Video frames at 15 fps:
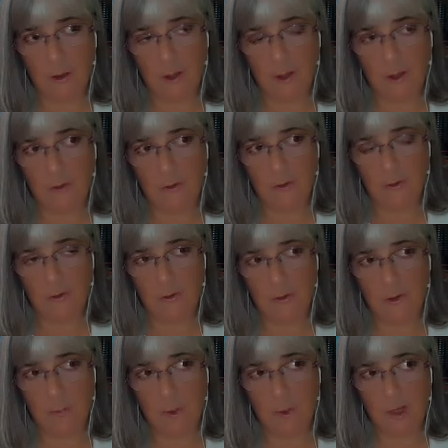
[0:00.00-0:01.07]
against
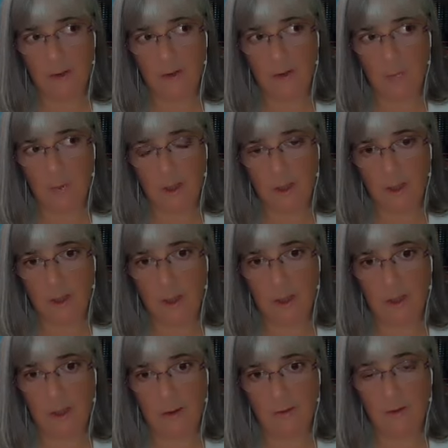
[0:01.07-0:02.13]
the possibility
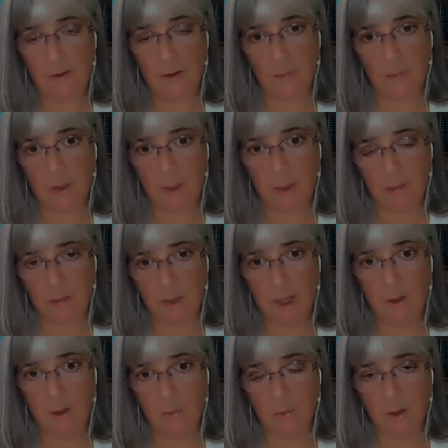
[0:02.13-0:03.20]
that somebody
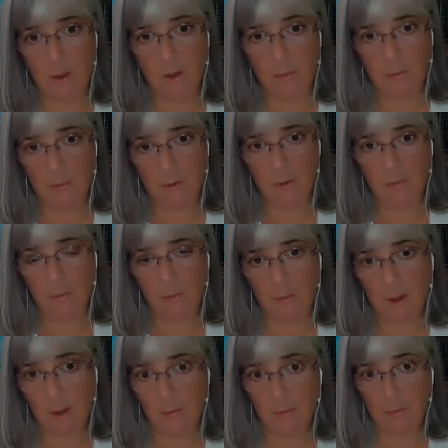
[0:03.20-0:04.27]
might want more from
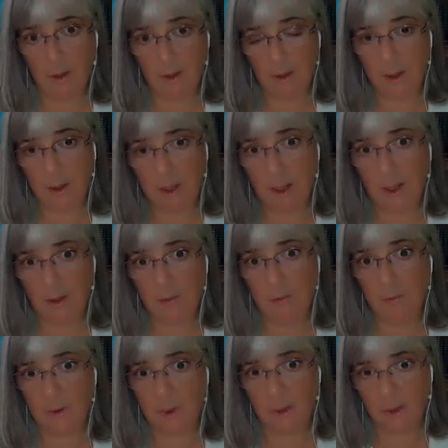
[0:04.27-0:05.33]
them than they
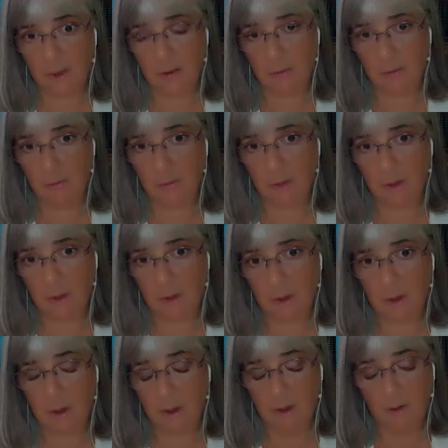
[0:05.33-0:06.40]
have to give.
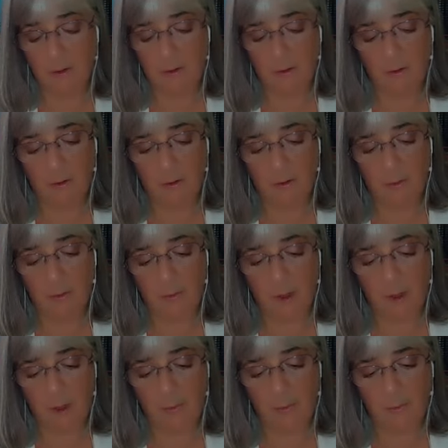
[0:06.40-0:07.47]

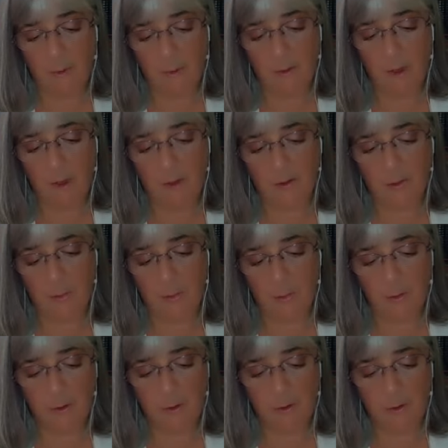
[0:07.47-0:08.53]
So, so that's
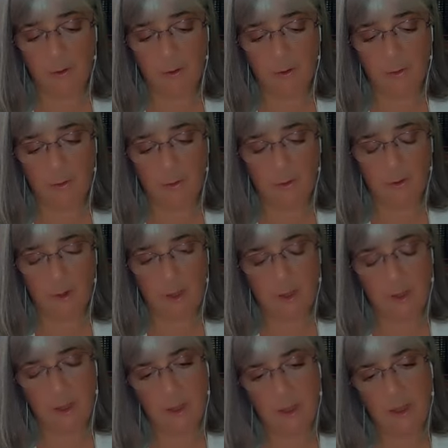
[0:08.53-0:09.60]
important to note.
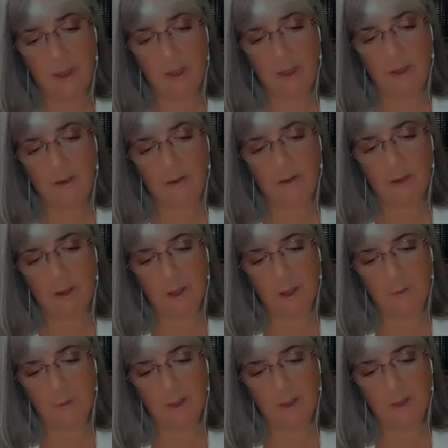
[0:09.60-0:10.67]
And
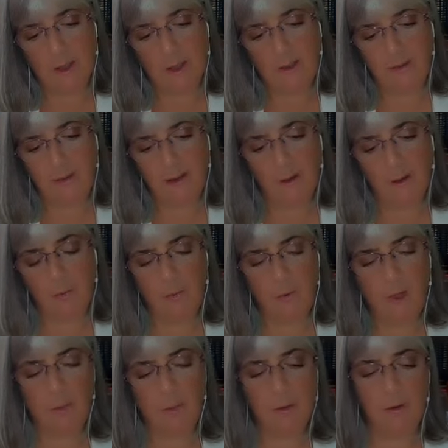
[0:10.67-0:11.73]
the last thing is when
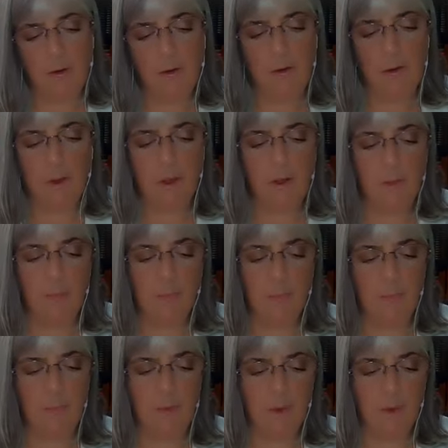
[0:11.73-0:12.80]
people